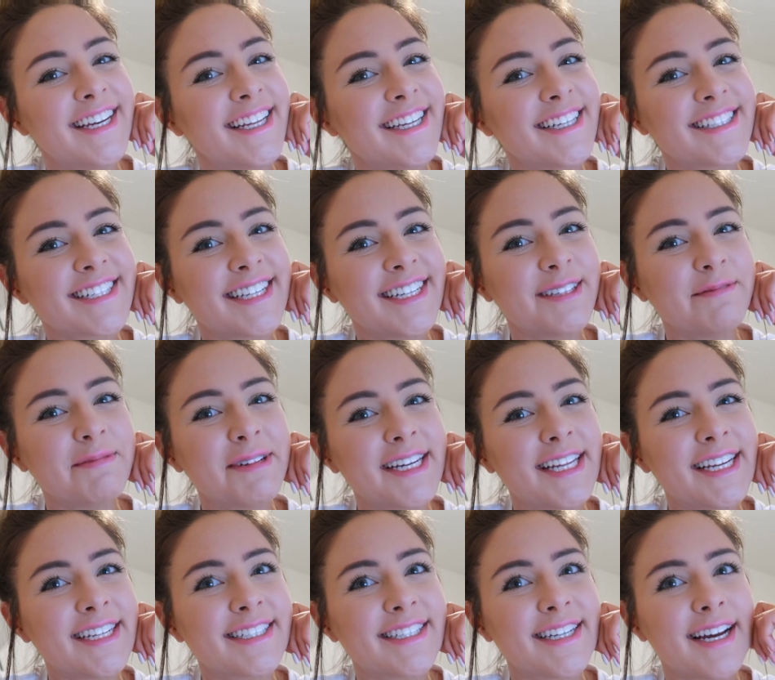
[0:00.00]
It is a little bit
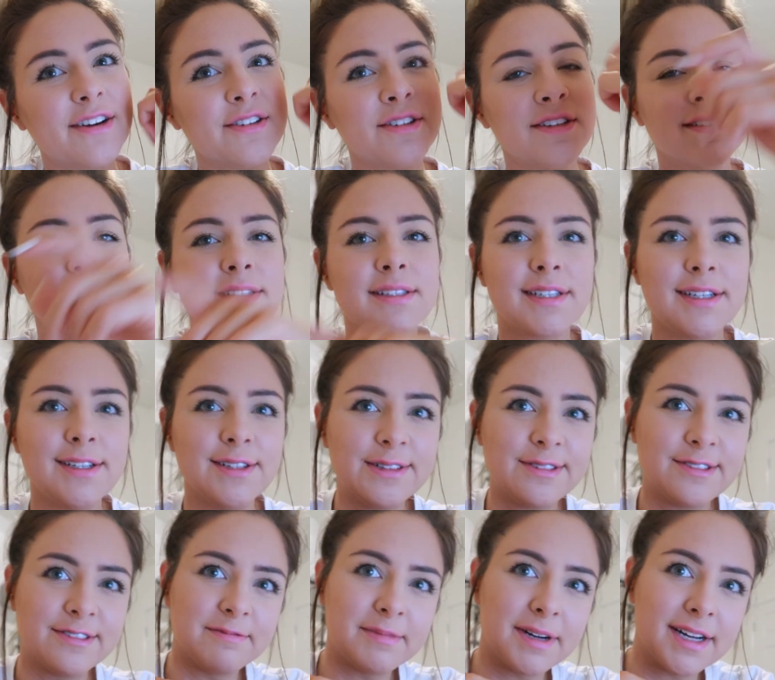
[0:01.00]
later now. You can see
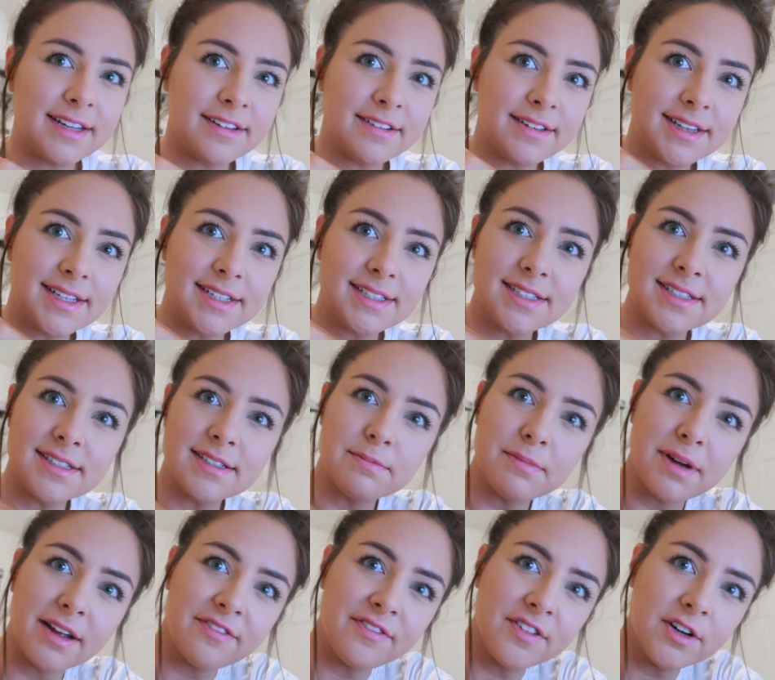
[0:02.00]
all of my, this is
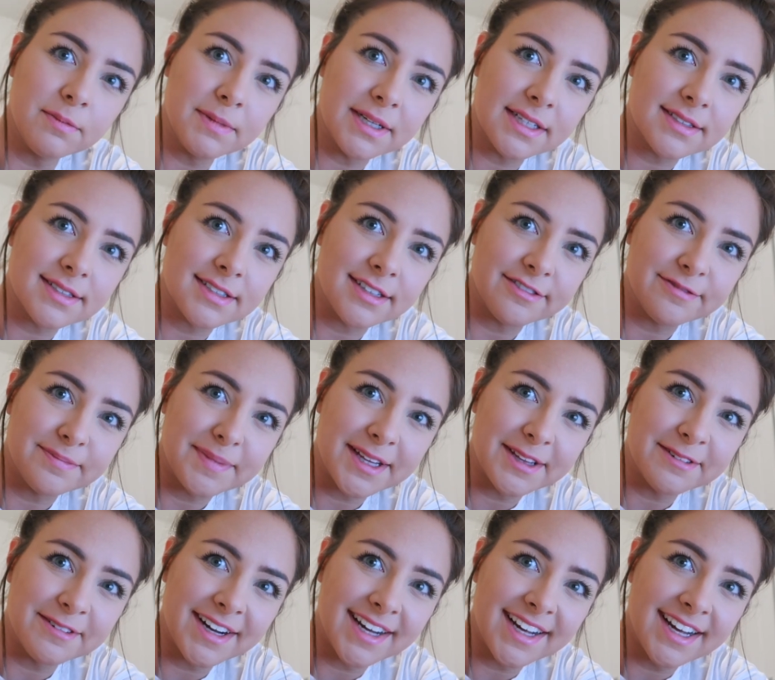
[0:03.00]
my filming stuff, by
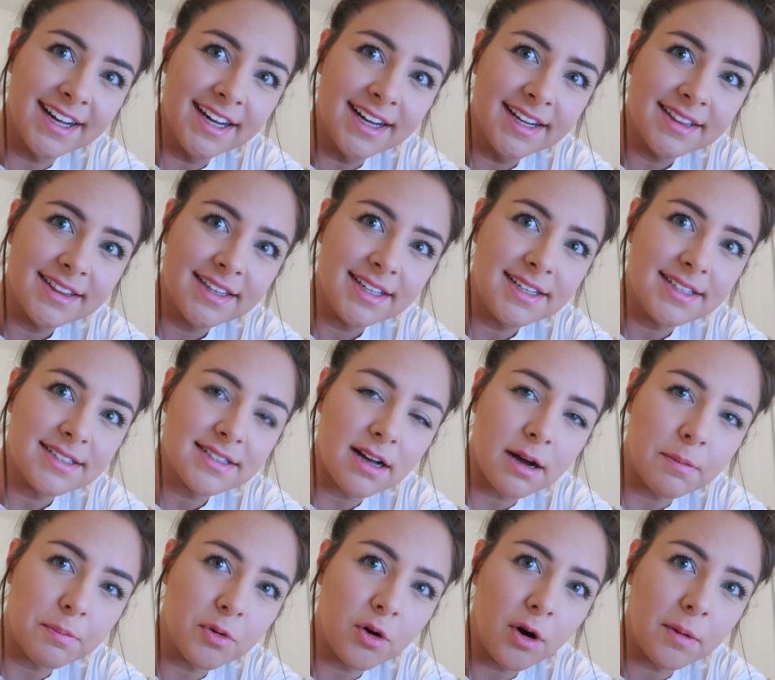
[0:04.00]
the way. These
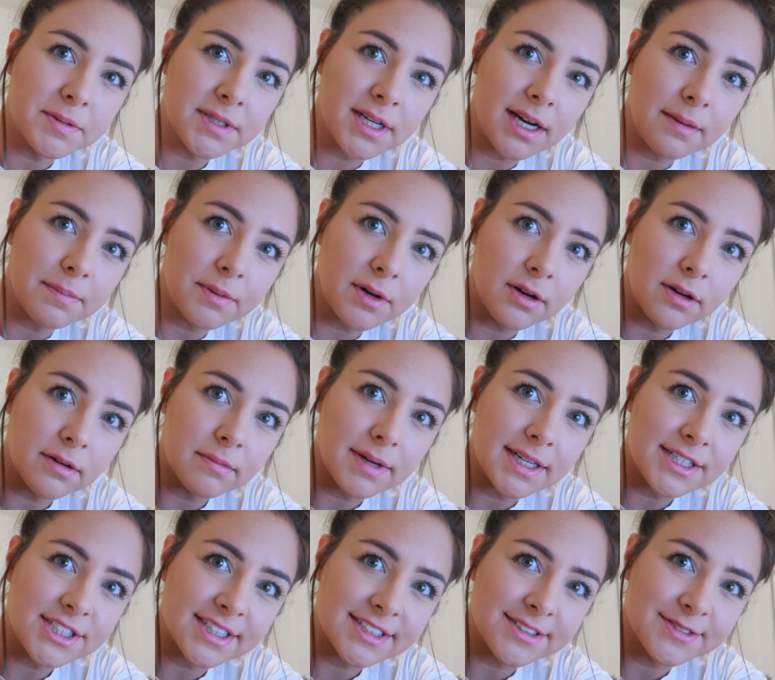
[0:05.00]
are propped up on
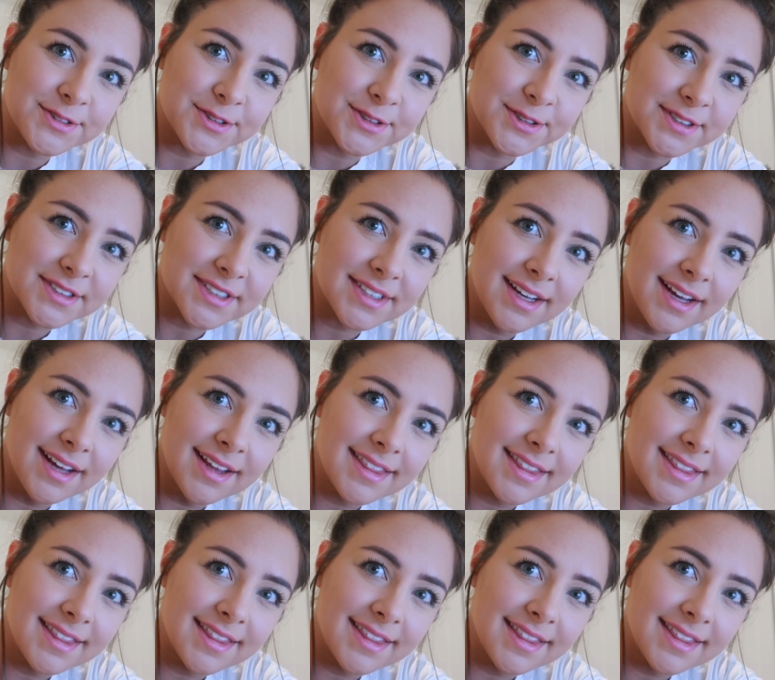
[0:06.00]
my chest of drawers.